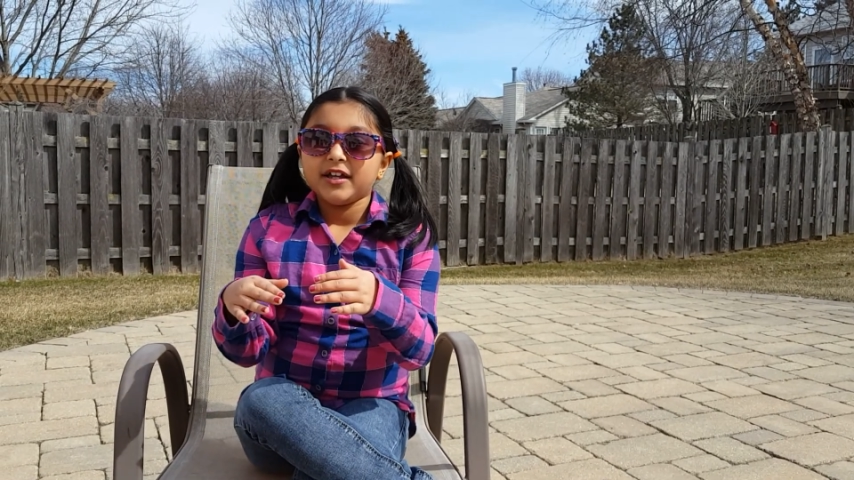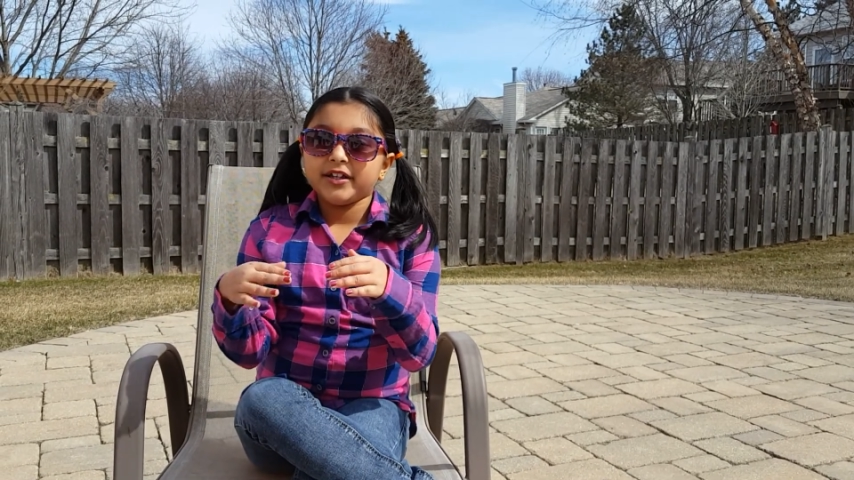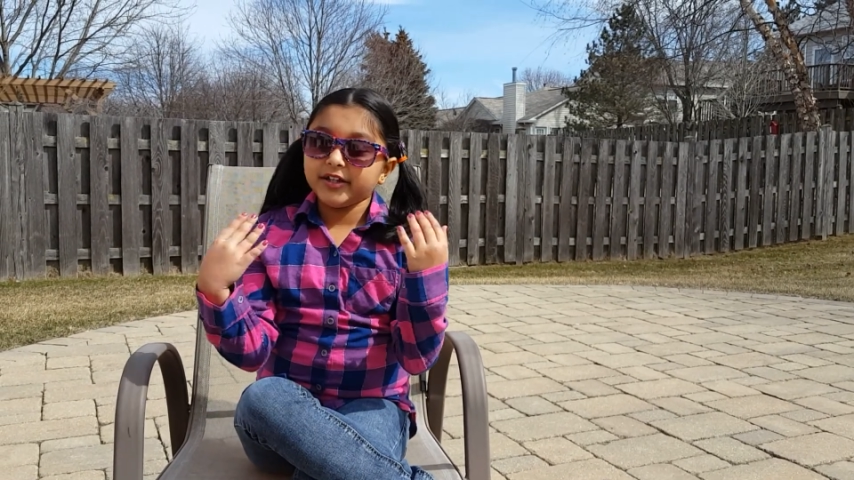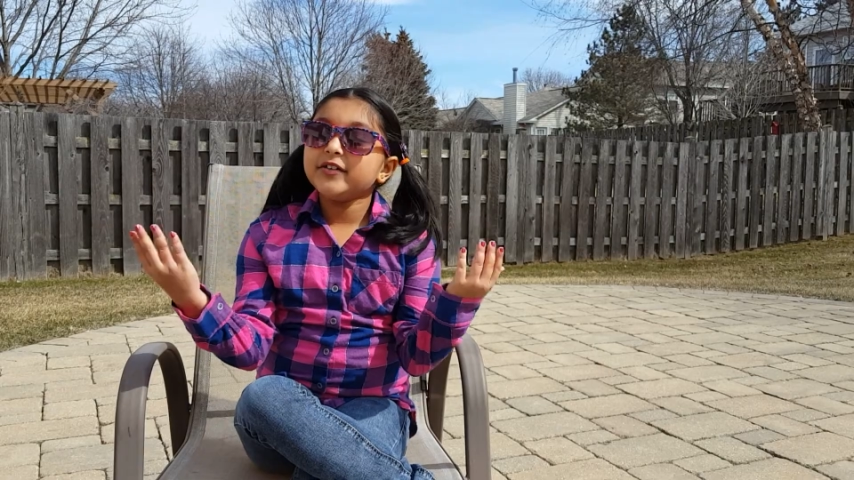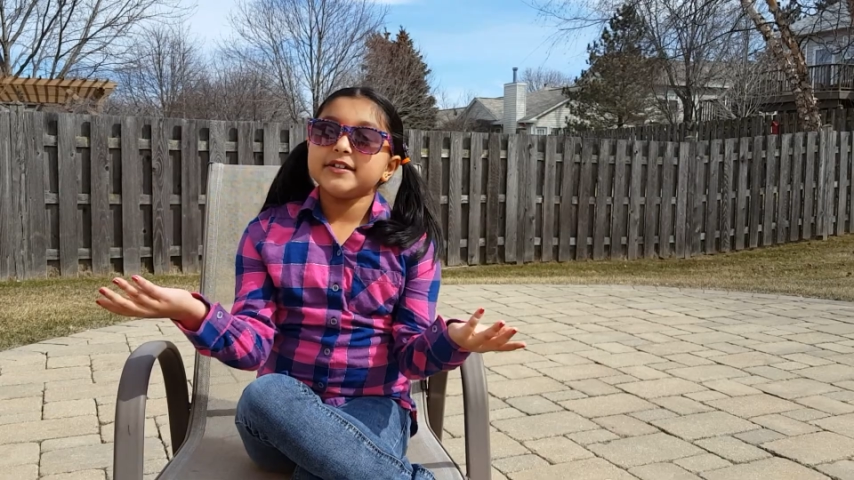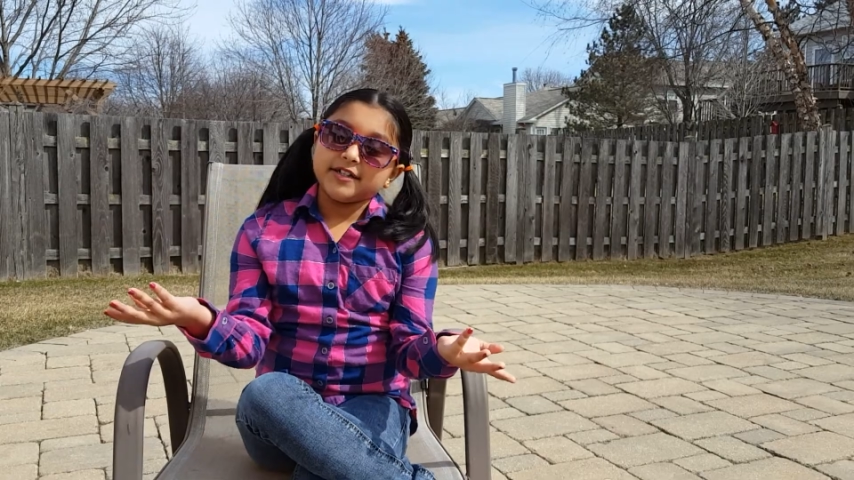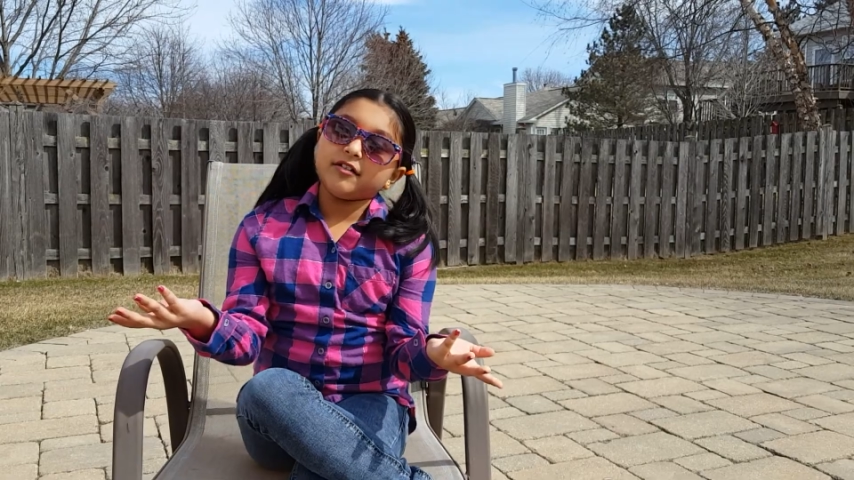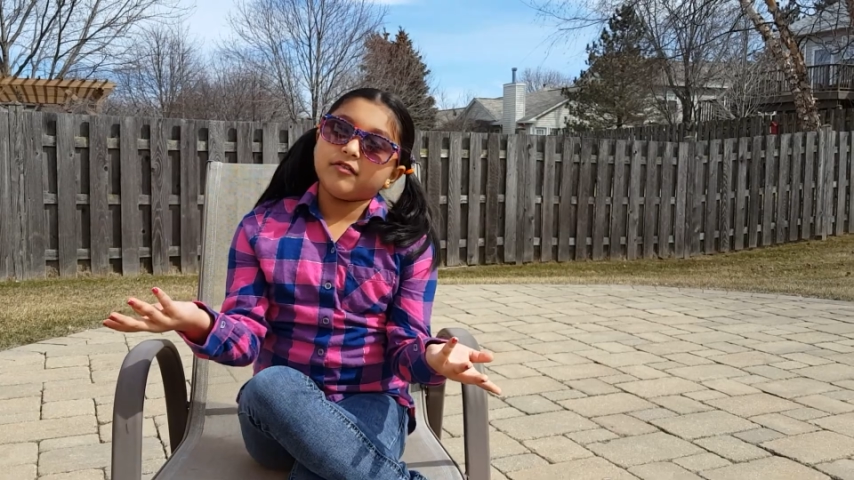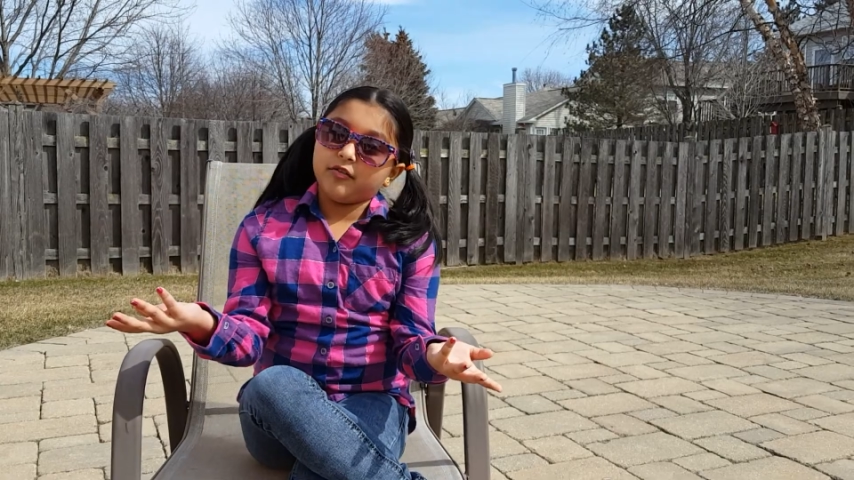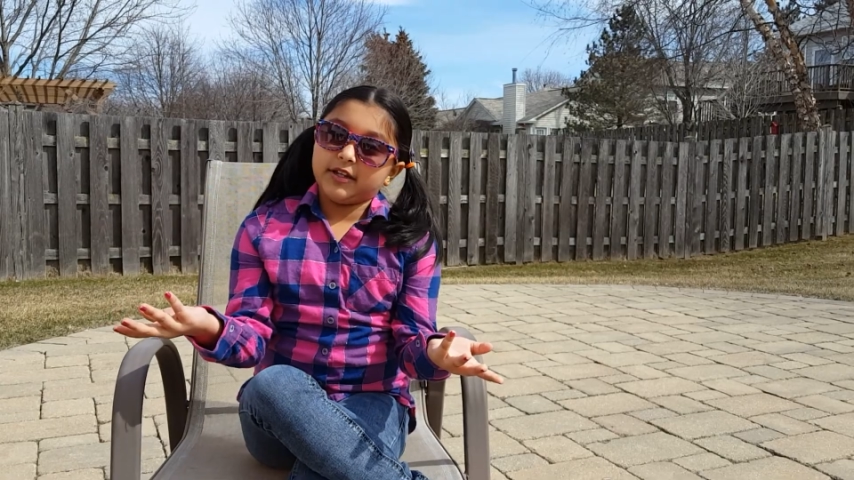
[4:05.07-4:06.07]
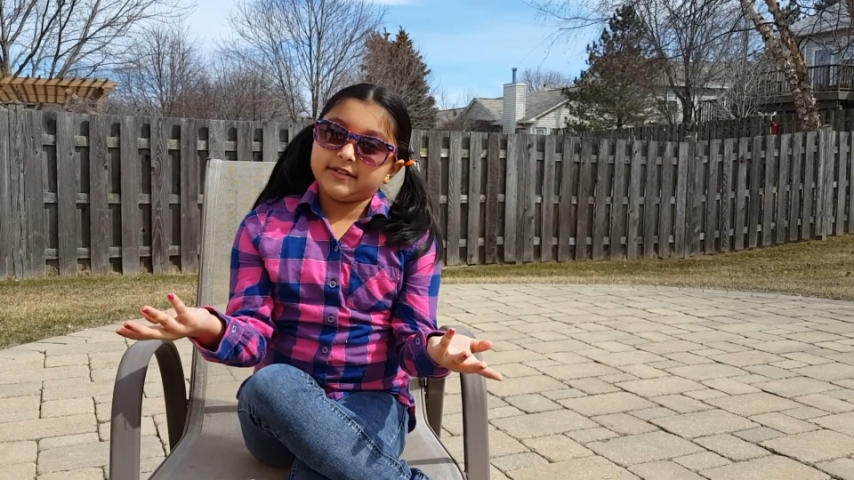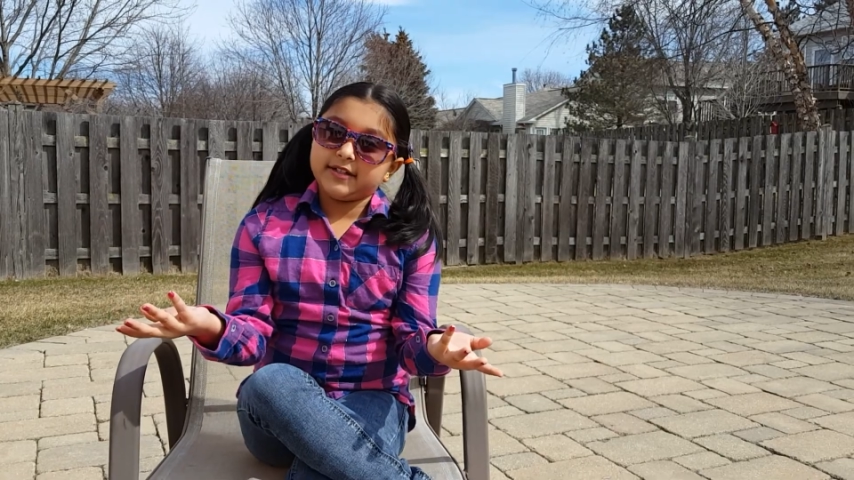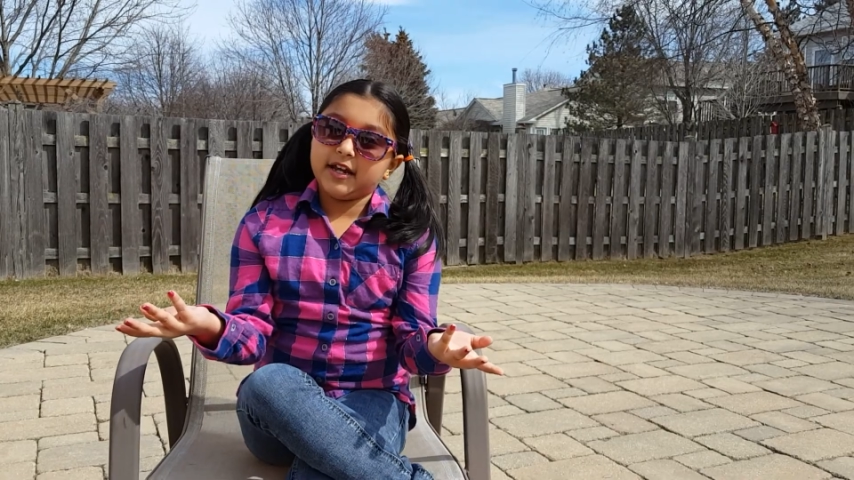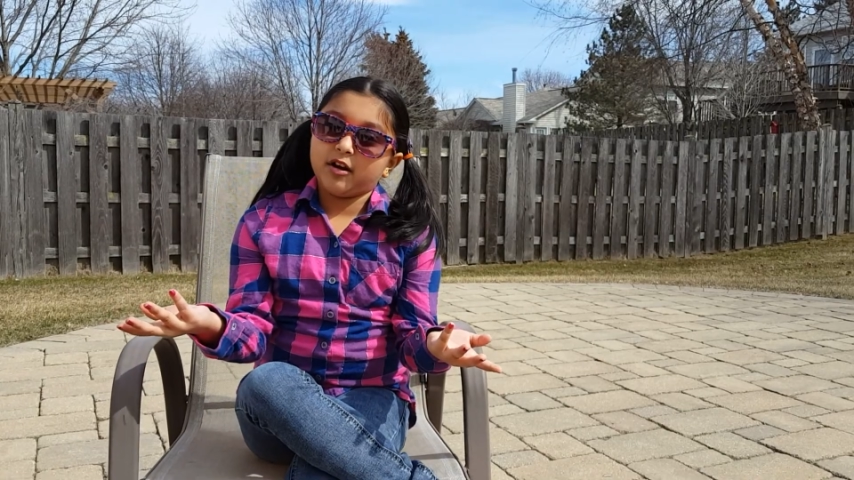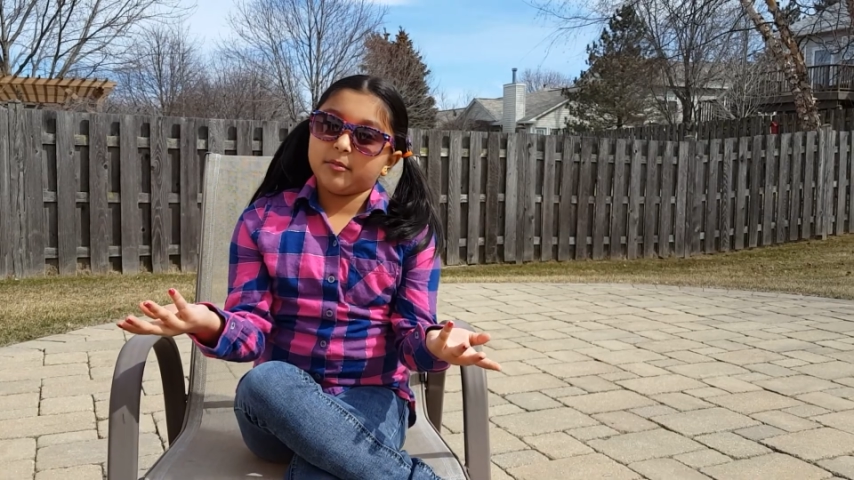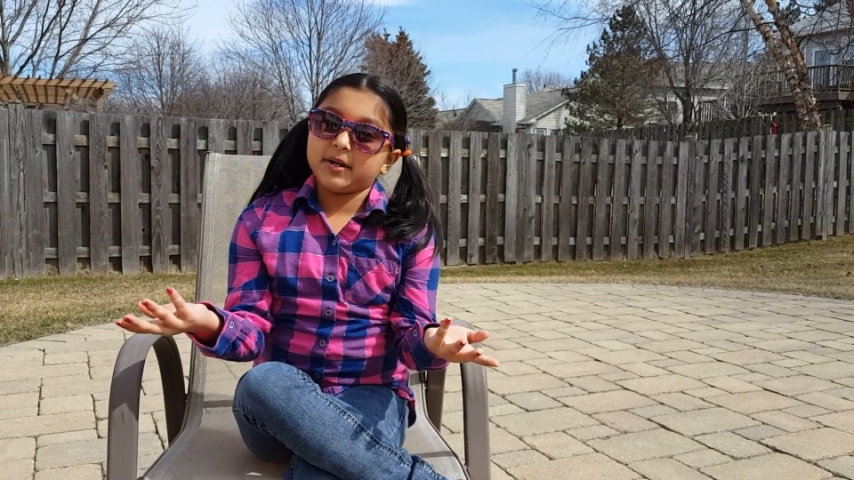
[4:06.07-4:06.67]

you still know that's air,